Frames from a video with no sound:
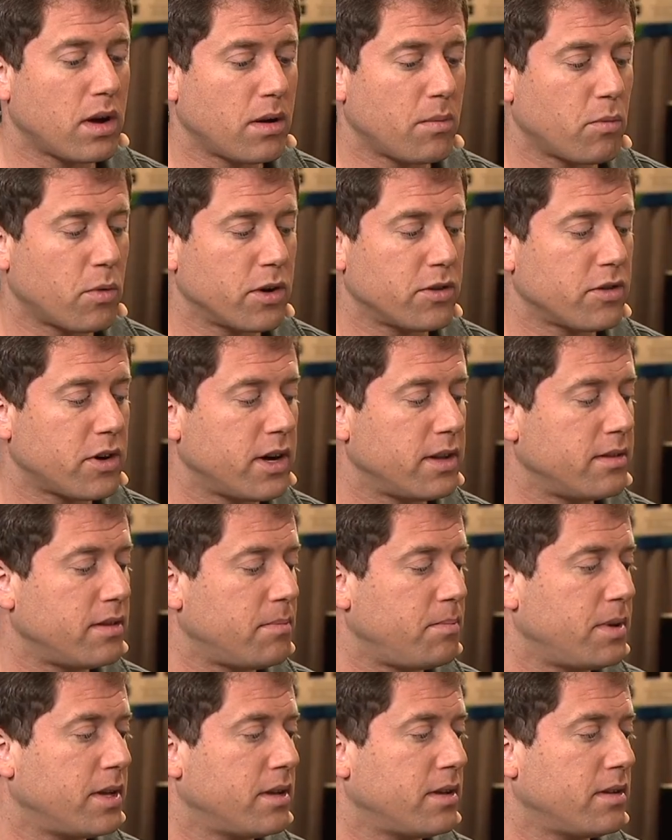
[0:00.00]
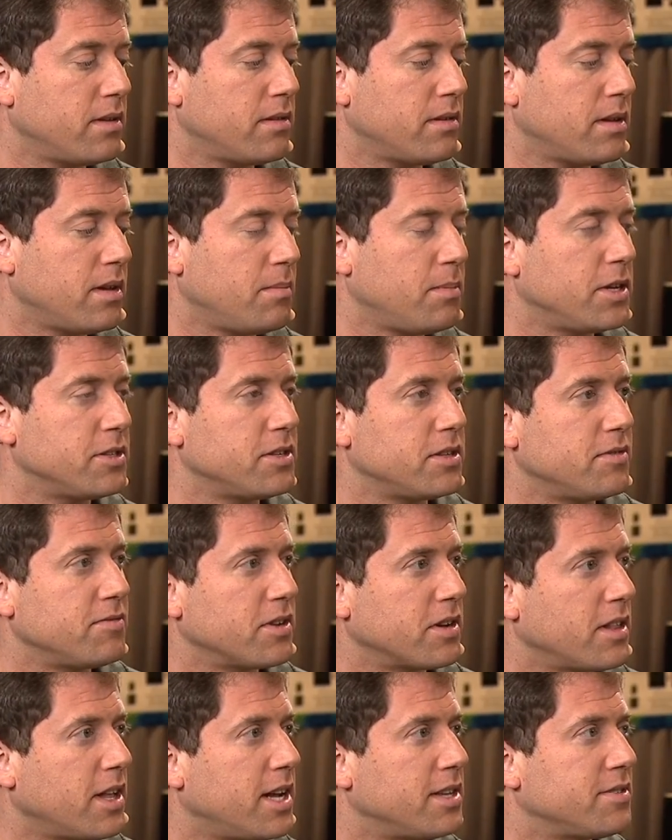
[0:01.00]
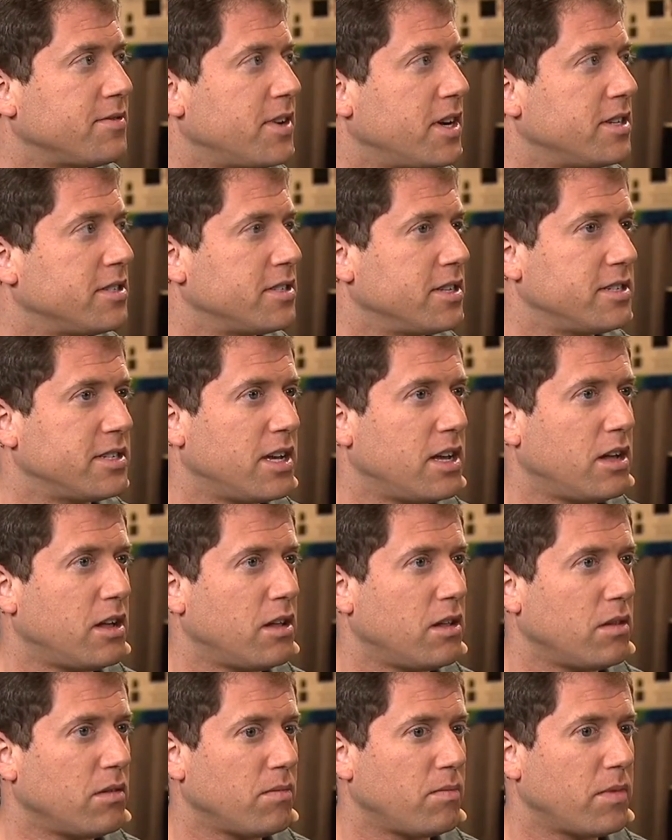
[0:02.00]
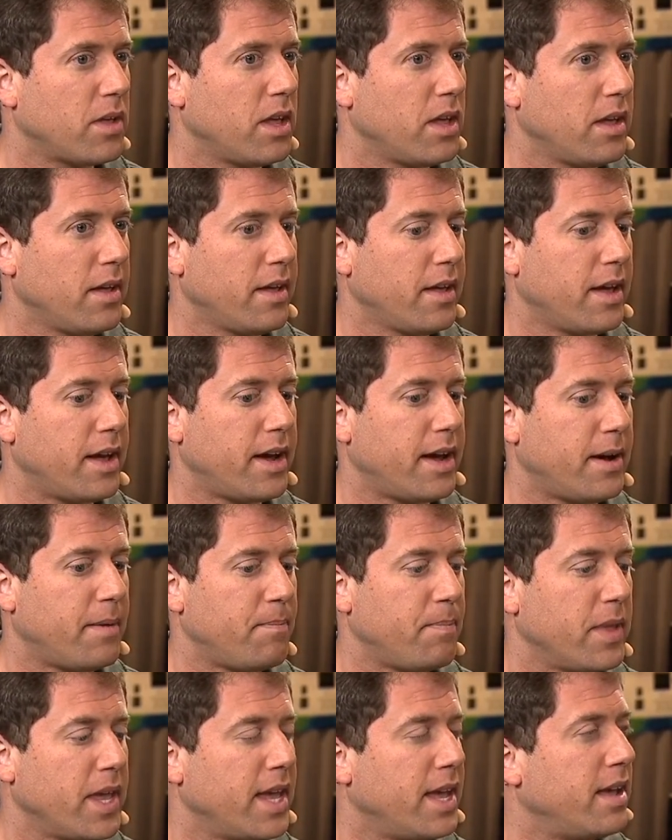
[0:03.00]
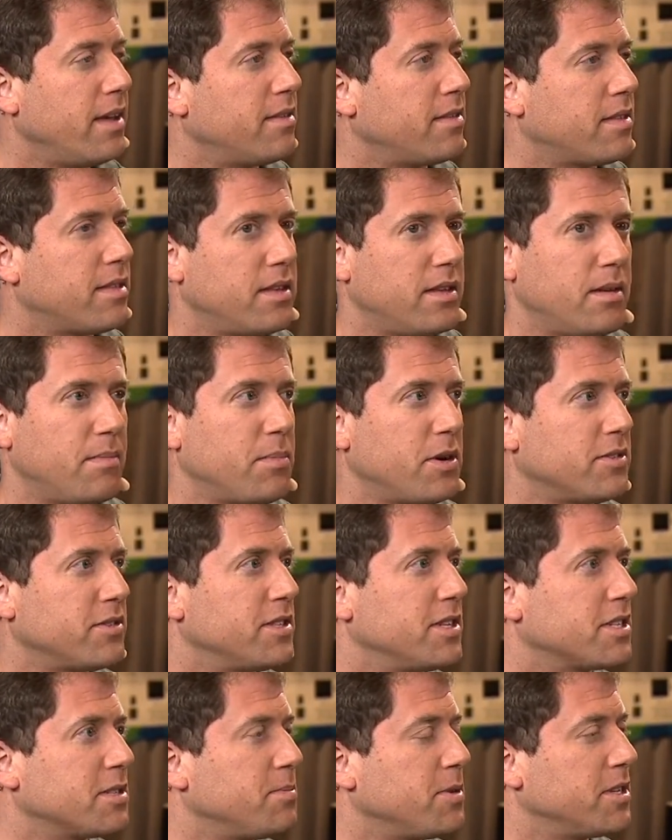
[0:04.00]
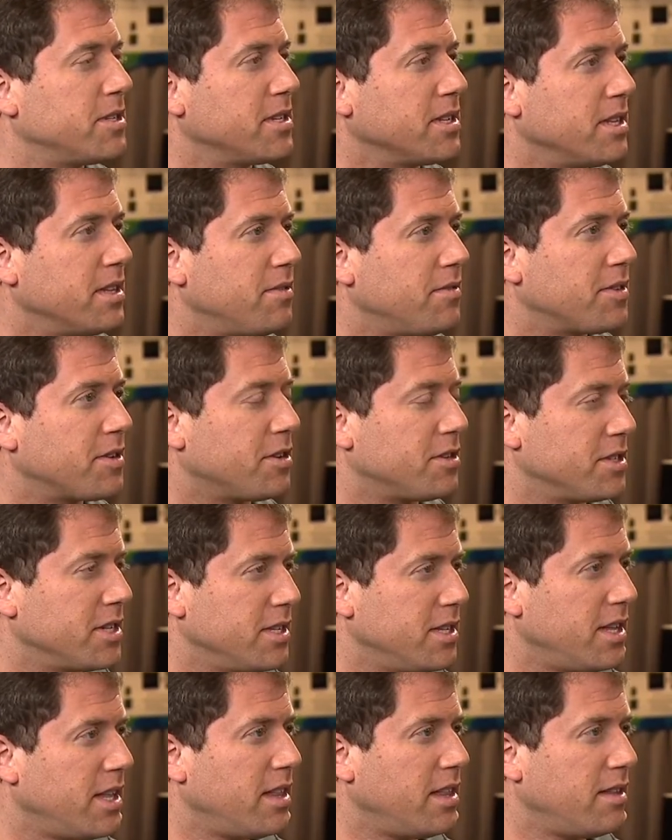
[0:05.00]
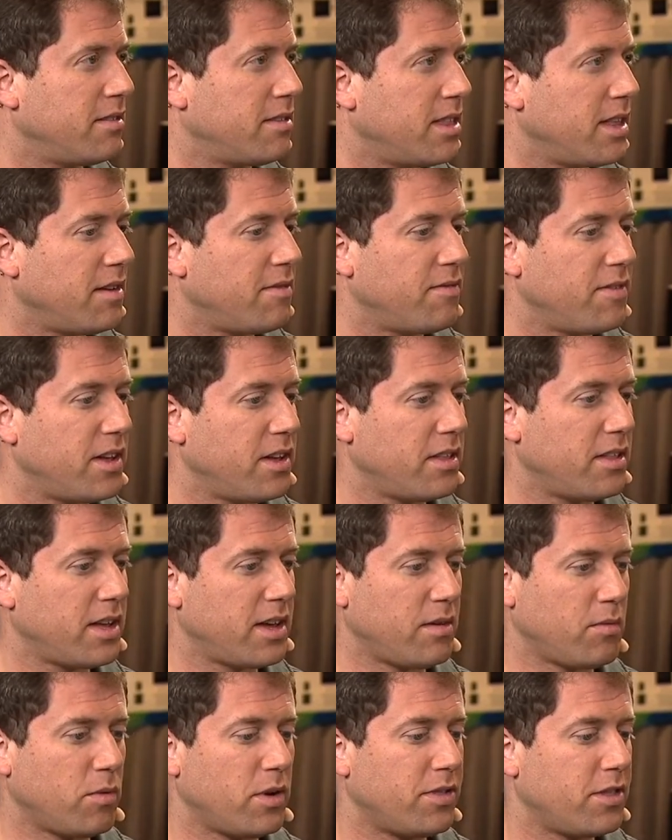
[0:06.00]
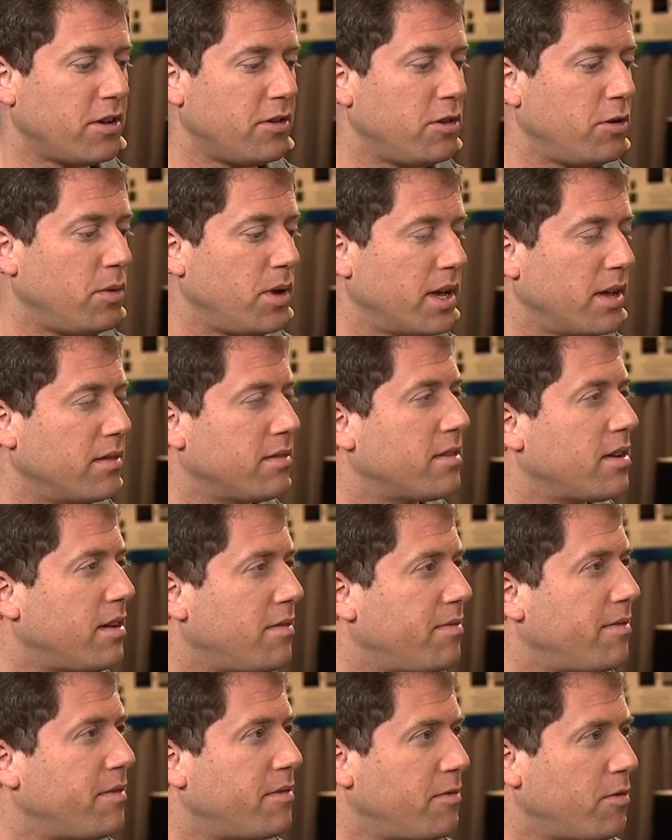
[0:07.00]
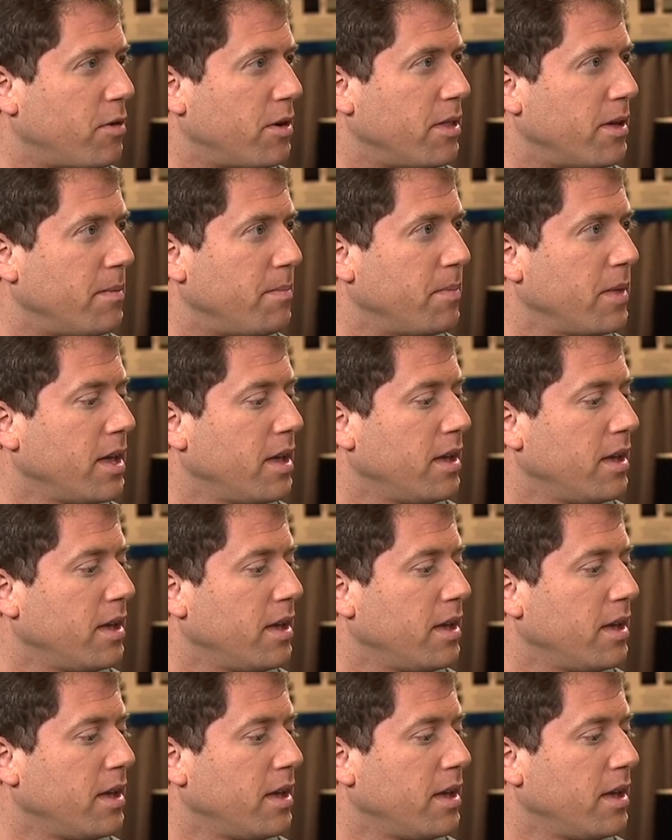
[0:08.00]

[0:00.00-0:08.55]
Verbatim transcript: um, we're trying to build a bunch of different classifiers to tell um, is the person experiencing difficulty? Do they feel that what they're doing is tough for them?